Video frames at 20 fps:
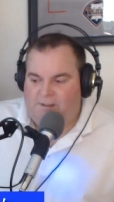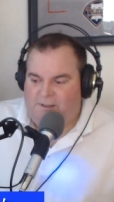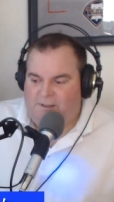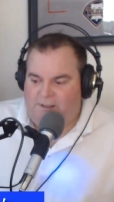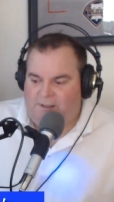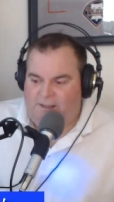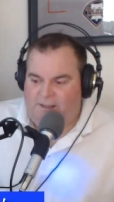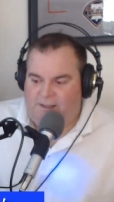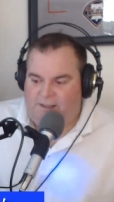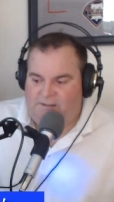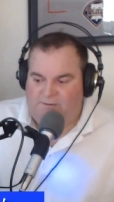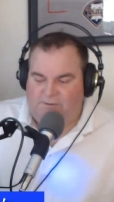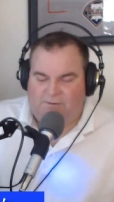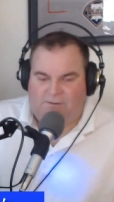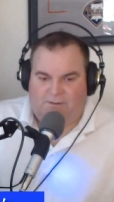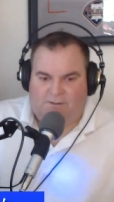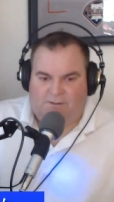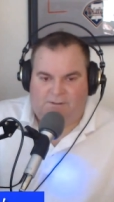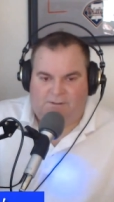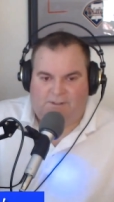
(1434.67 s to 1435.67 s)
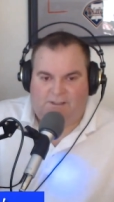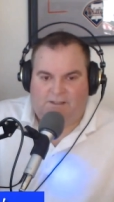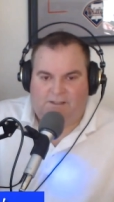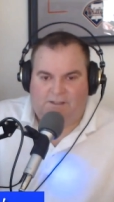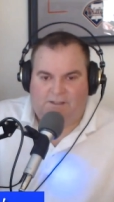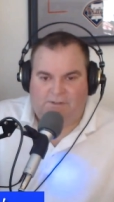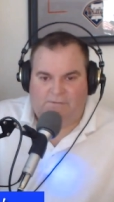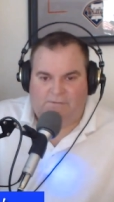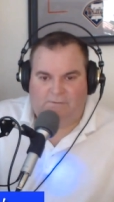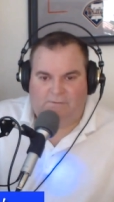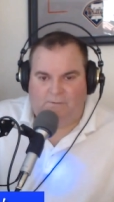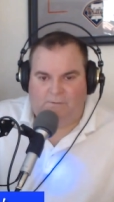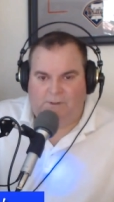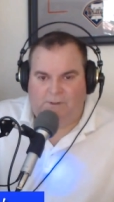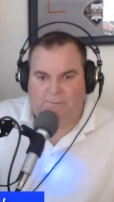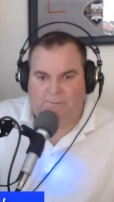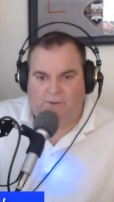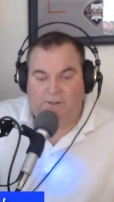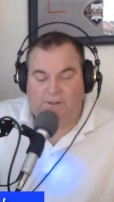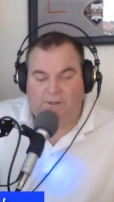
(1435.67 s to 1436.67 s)
And at least for
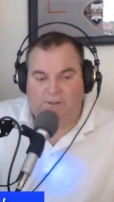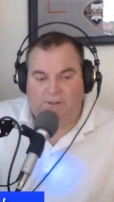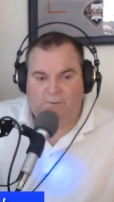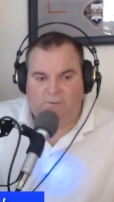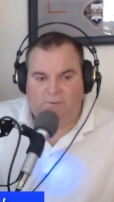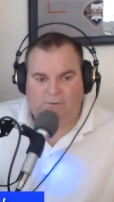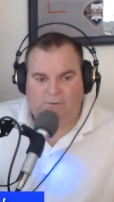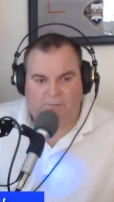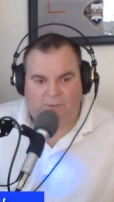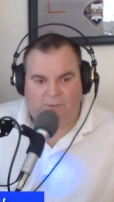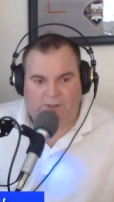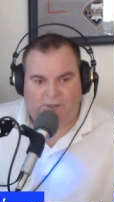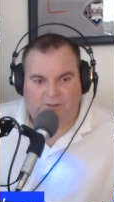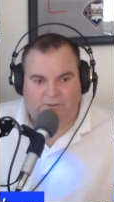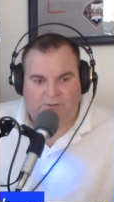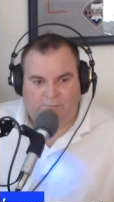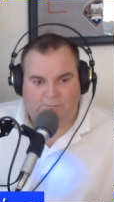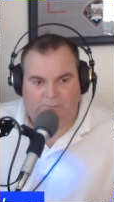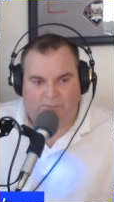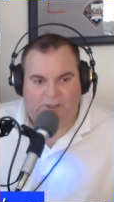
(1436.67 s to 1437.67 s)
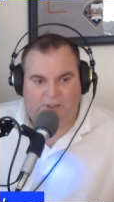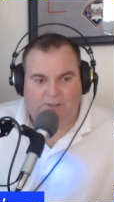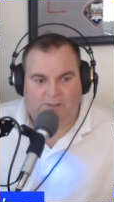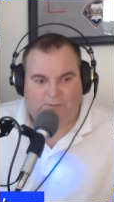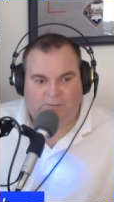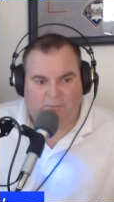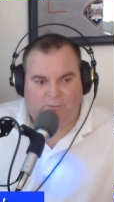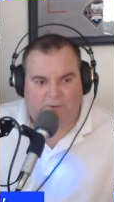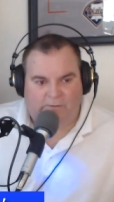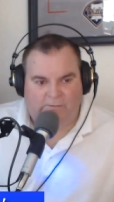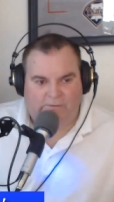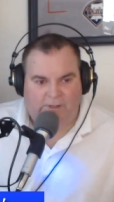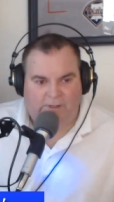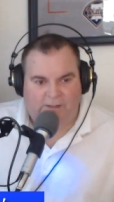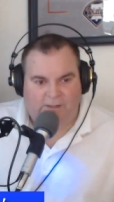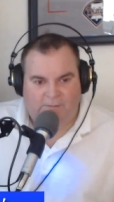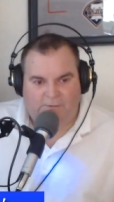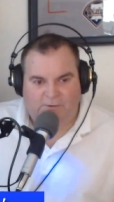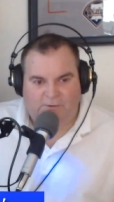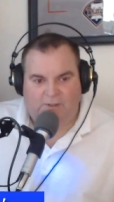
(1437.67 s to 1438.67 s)
my buddy, who is a major baseball
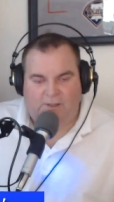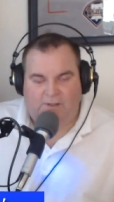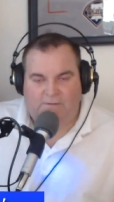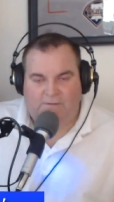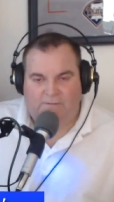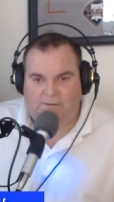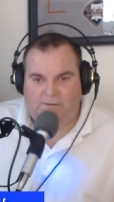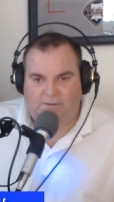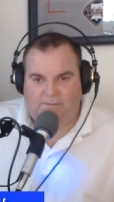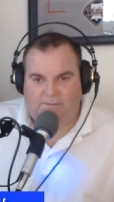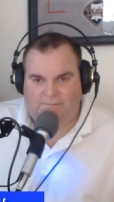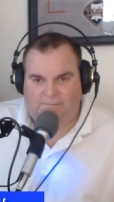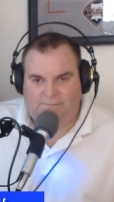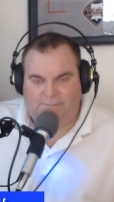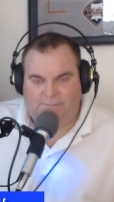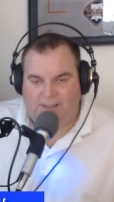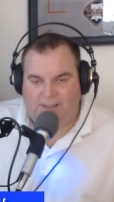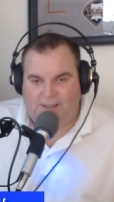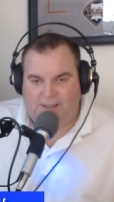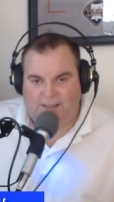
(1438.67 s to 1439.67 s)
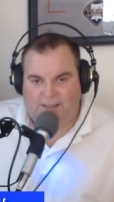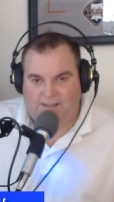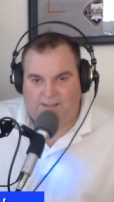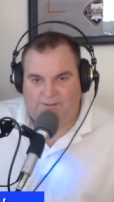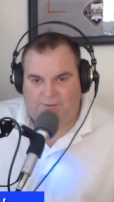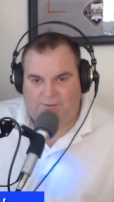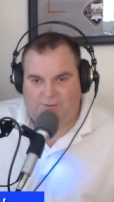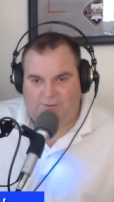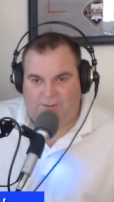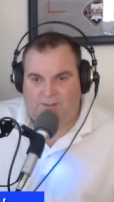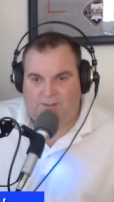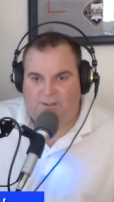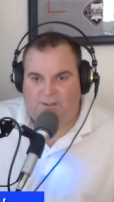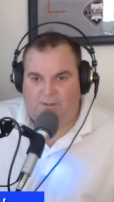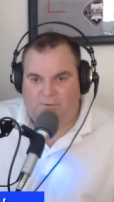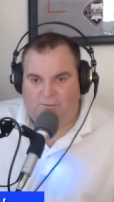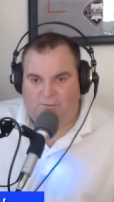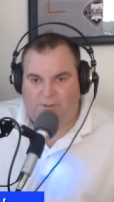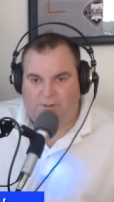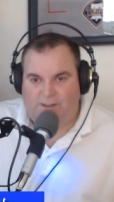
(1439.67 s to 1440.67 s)
fan himself, he just didn't
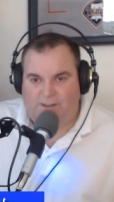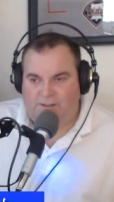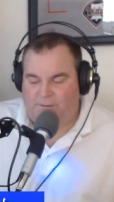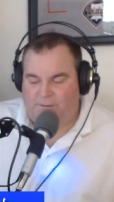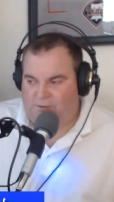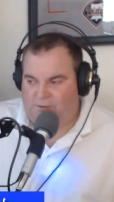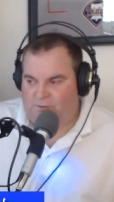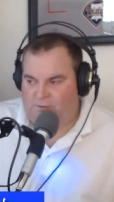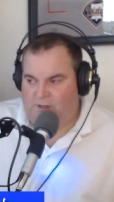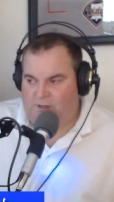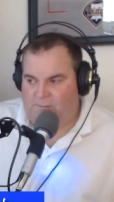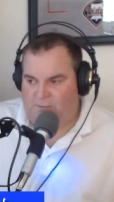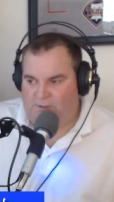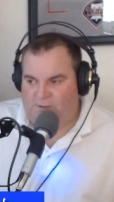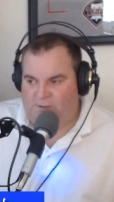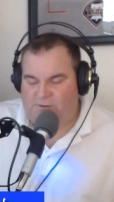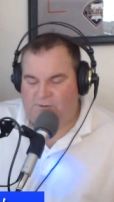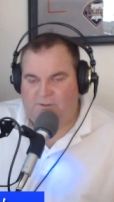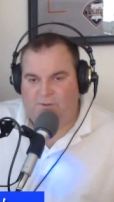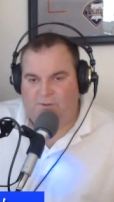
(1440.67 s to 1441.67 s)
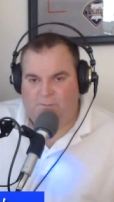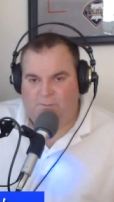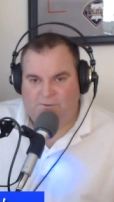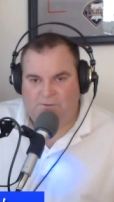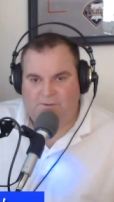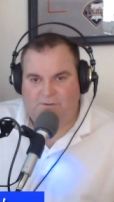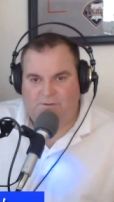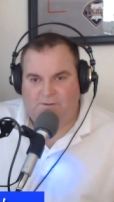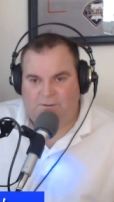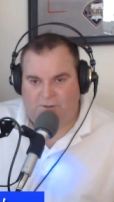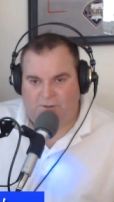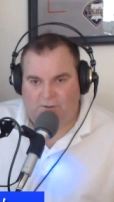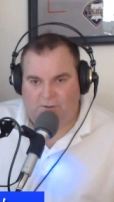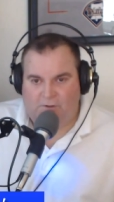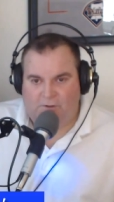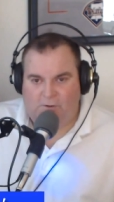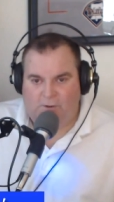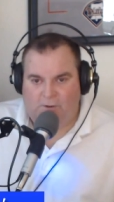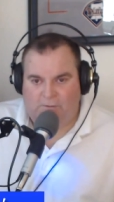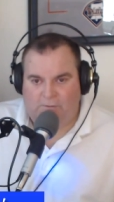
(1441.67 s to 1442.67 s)
agree that Craig Biggio was a
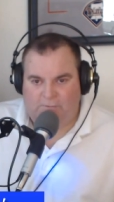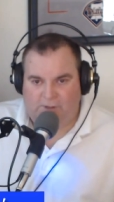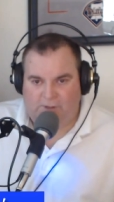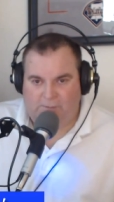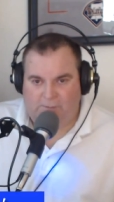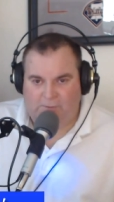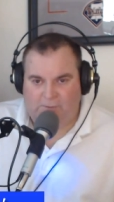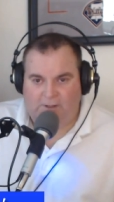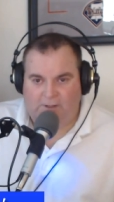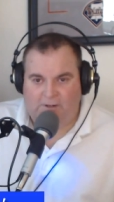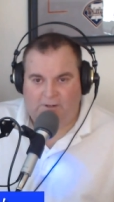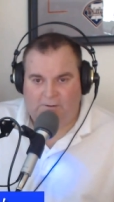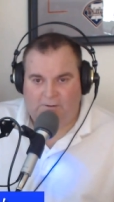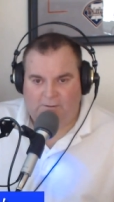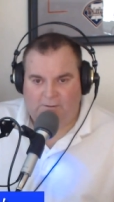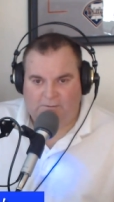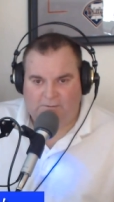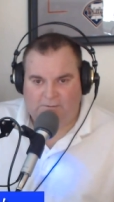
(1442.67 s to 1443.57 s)
Hall of Fame player.